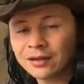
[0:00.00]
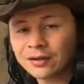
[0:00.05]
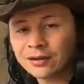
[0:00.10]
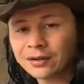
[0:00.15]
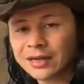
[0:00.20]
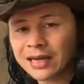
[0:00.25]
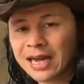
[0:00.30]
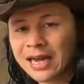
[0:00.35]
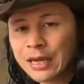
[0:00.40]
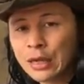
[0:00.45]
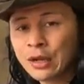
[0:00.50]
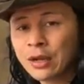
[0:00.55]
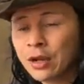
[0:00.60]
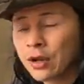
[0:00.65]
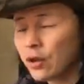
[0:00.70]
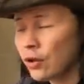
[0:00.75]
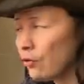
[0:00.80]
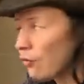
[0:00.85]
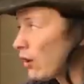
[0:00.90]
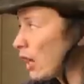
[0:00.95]
Okay?
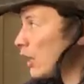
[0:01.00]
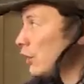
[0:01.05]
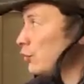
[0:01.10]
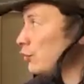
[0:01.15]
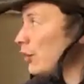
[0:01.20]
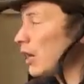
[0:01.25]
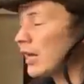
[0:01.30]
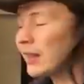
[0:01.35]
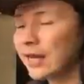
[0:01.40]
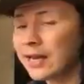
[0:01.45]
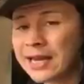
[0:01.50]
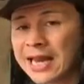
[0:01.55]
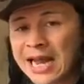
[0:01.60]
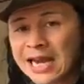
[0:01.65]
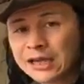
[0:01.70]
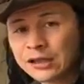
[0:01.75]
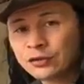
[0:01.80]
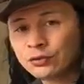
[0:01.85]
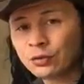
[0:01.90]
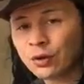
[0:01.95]
Right, try the
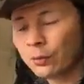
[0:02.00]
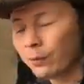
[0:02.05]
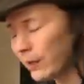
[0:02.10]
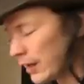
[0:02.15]
next one